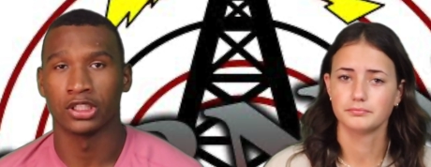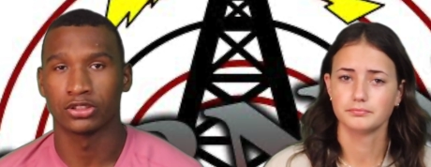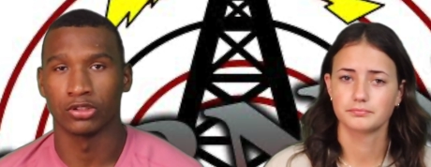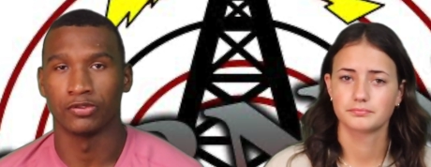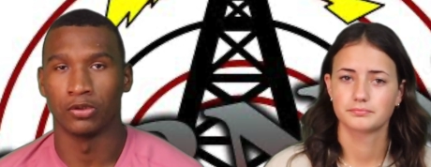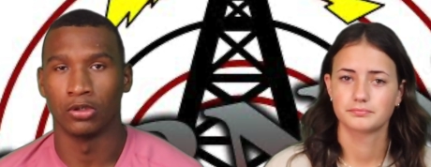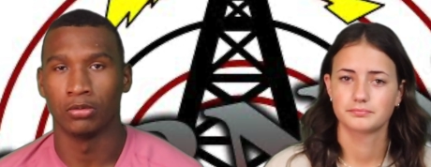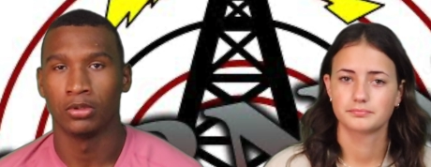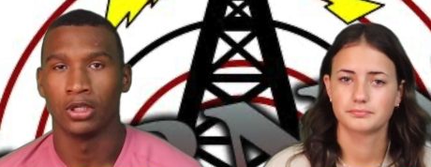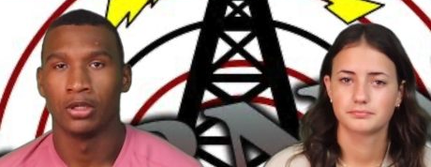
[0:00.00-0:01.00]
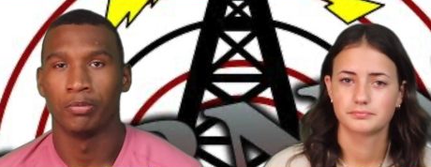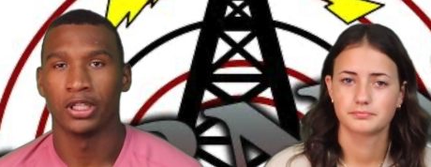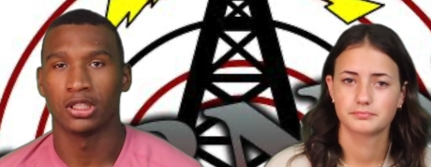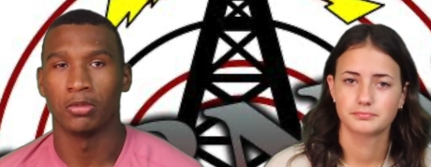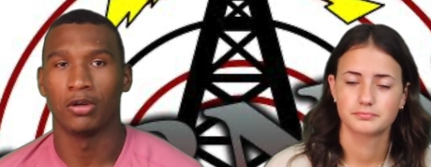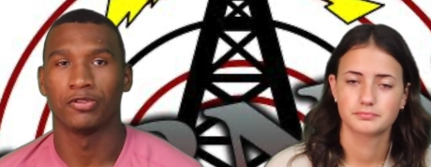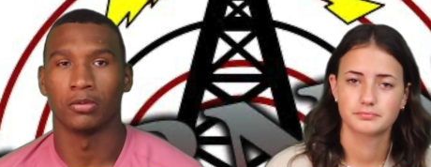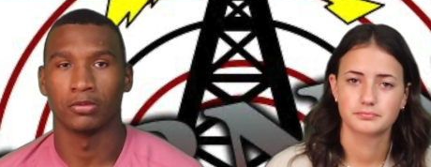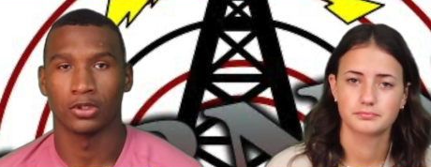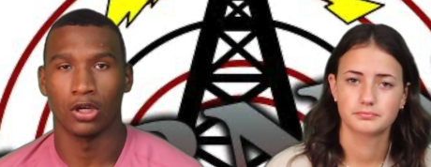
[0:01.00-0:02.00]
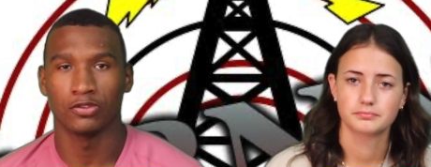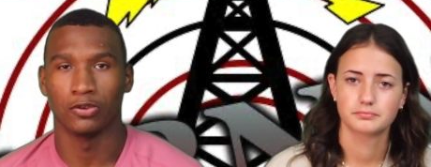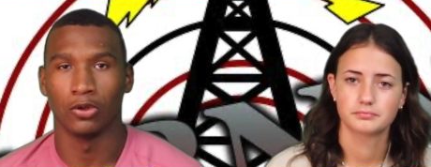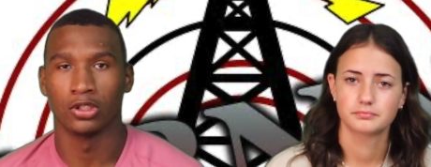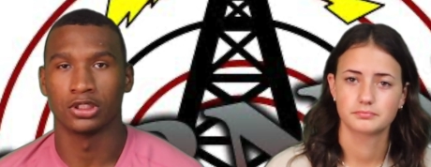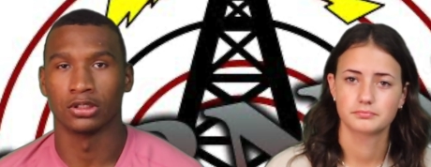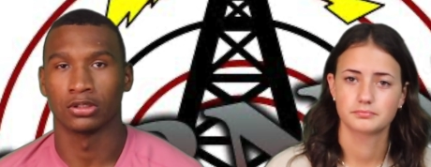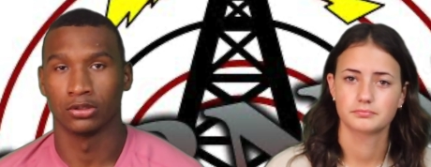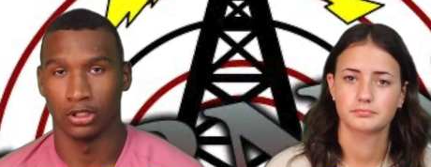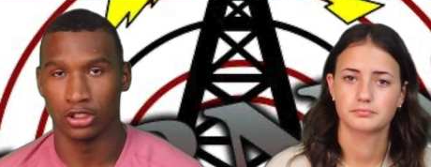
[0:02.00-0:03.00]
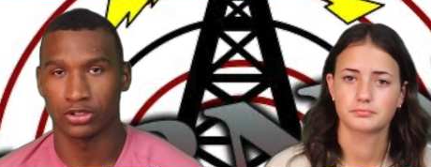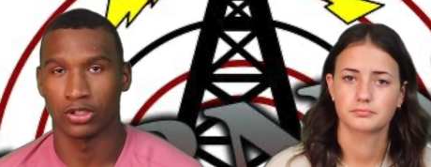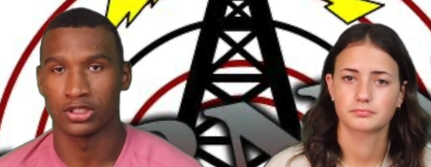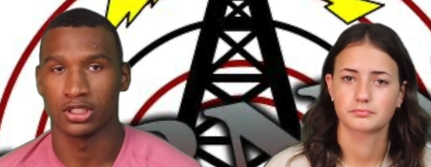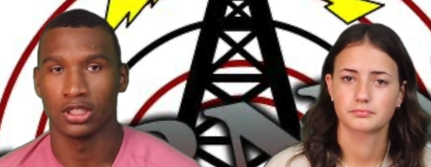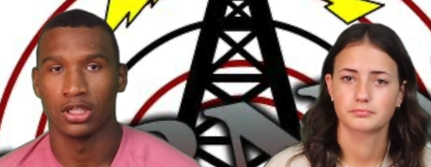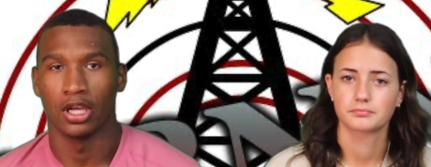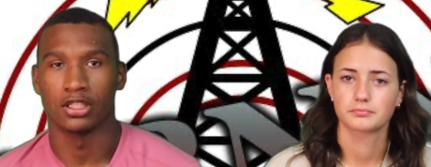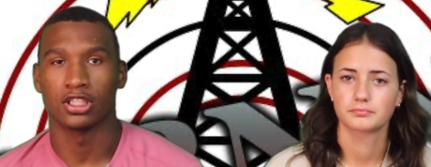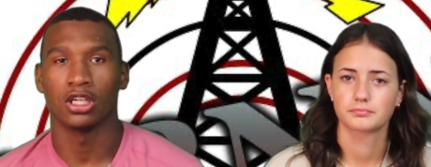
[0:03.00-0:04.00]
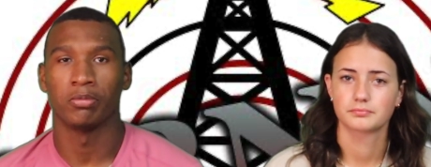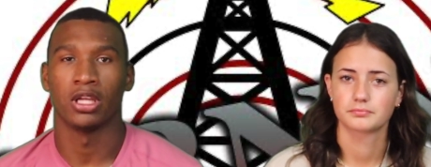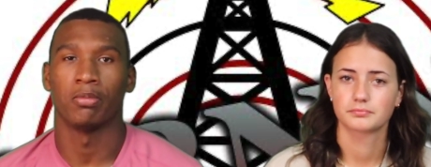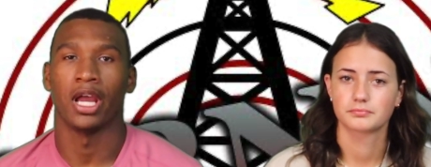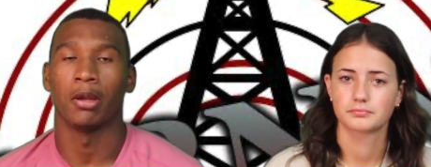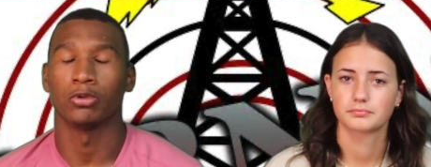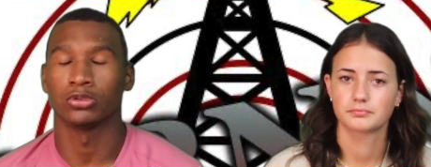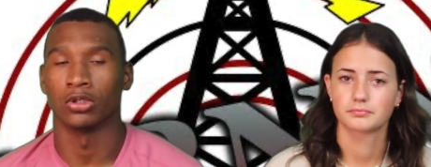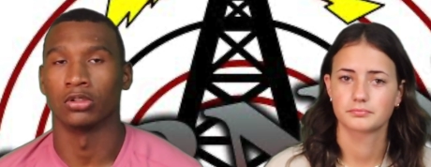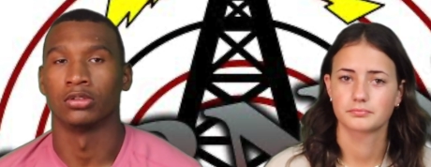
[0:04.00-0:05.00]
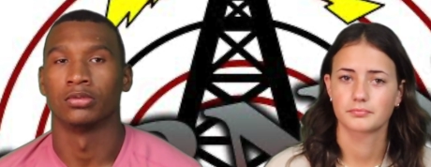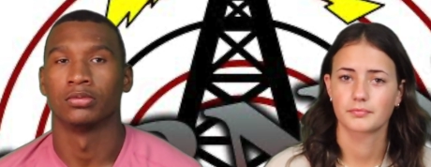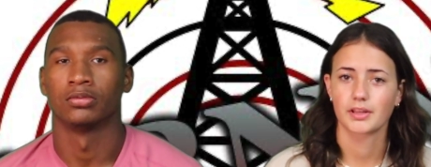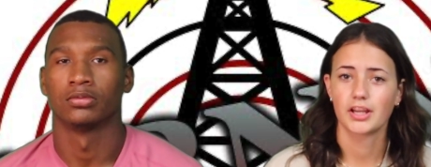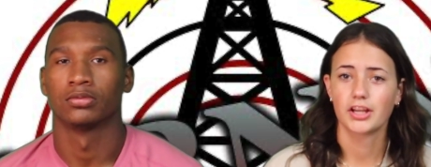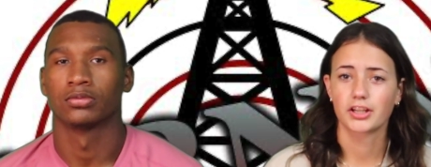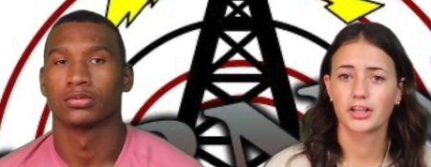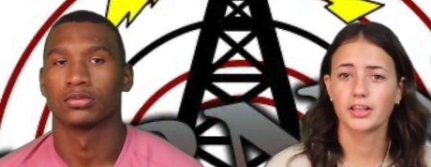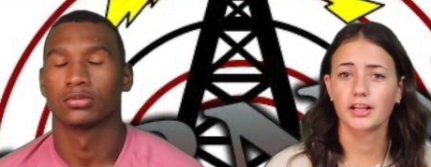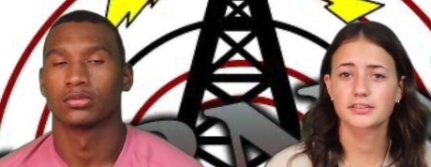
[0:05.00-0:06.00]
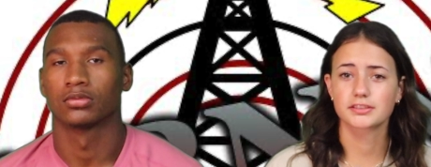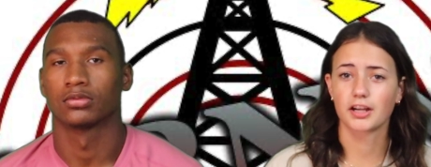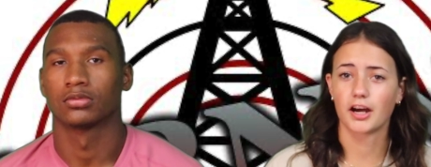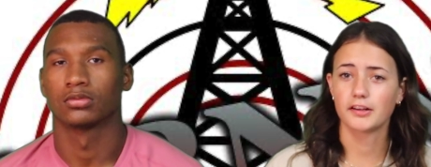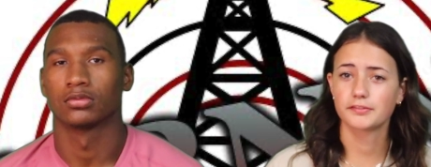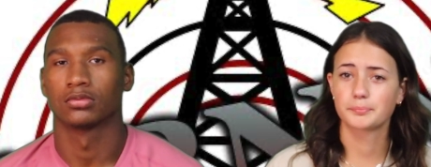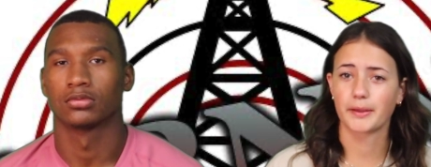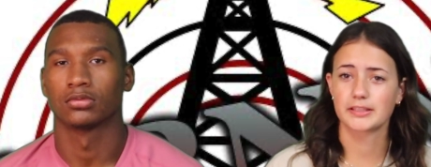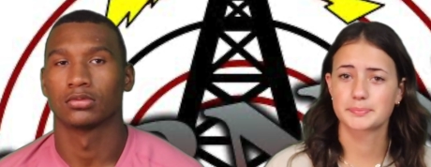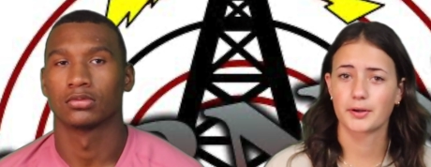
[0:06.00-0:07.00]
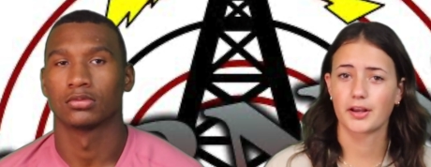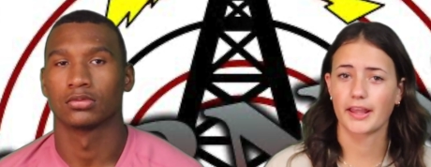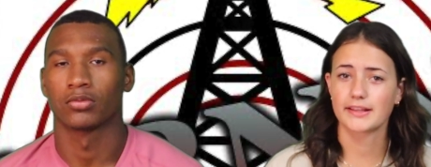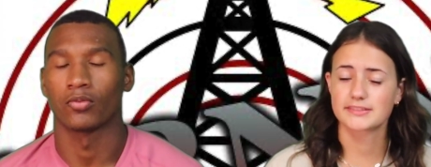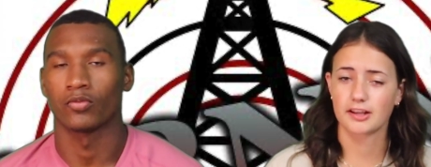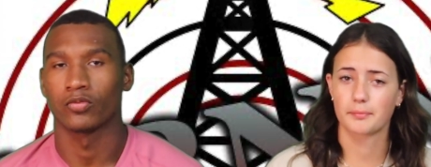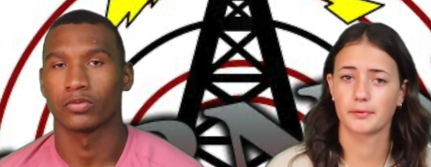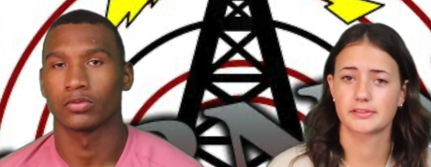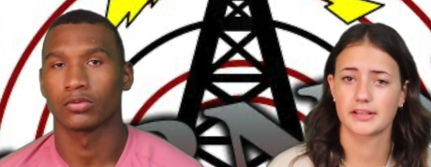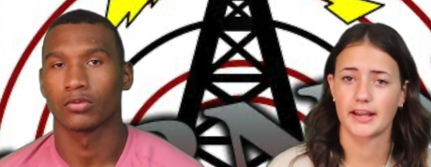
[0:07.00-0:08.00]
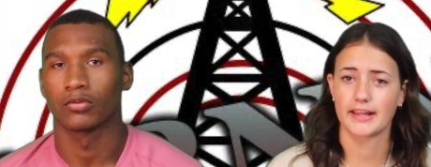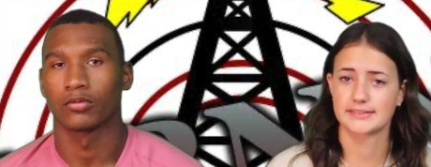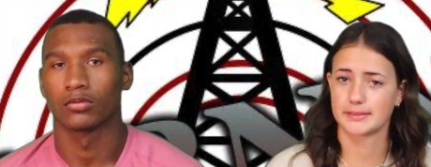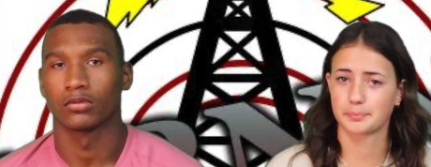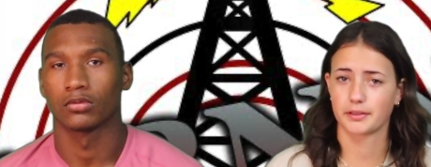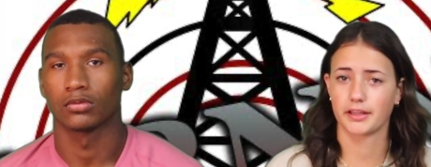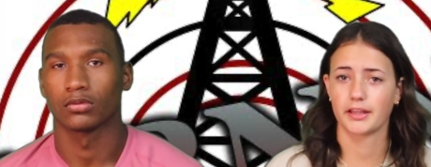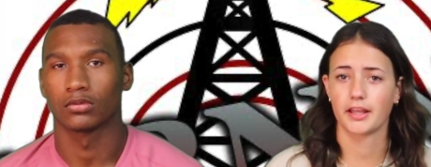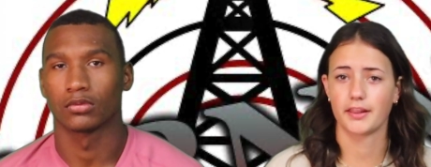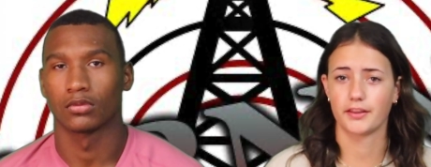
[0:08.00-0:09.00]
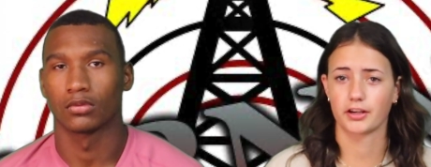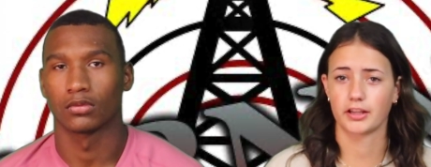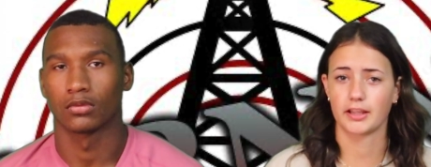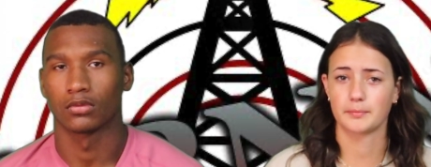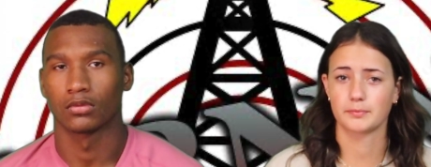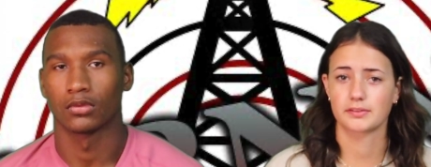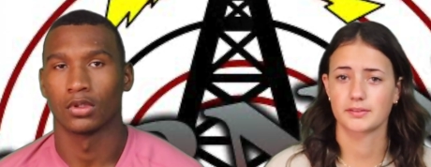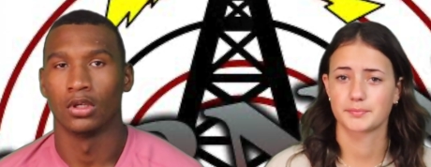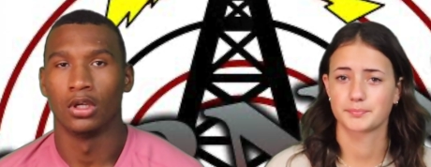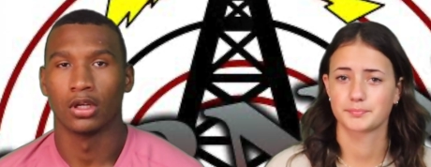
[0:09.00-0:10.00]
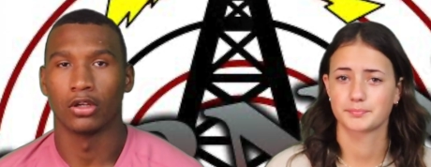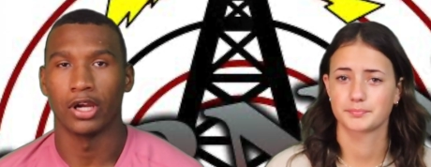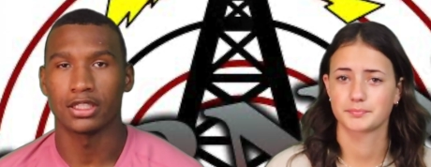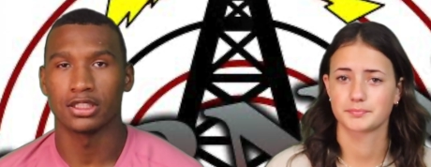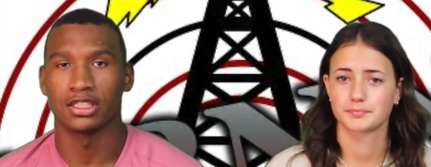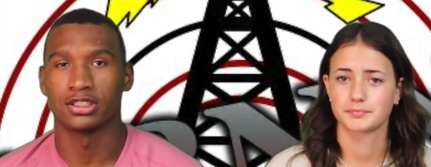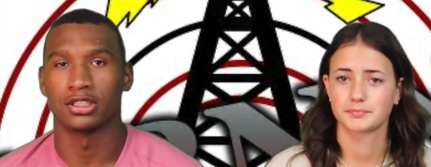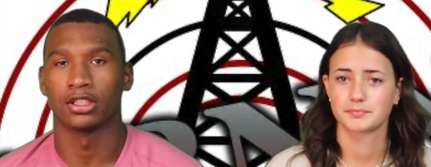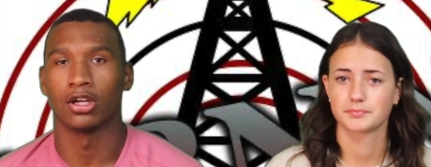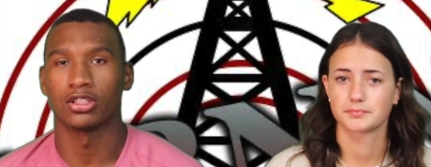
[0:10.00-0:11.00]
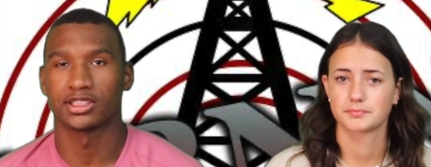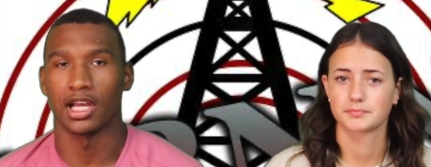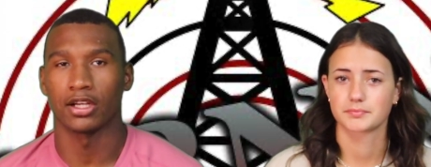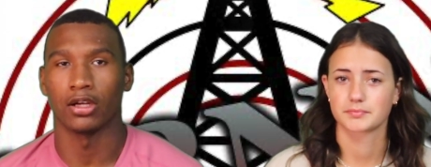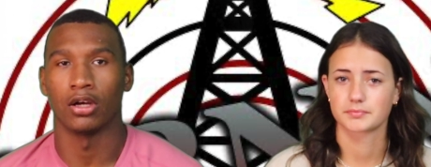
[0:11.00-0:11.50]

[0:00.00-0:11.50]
Speaker 1: history form, pick them up from Coach Flores and Nurse Chrissy, and turn them in by April 12th.
Speaker 2: Good luck to golf, baseball, and softball today as they play in their games.
Speaker 1: Congratulations to girls soccer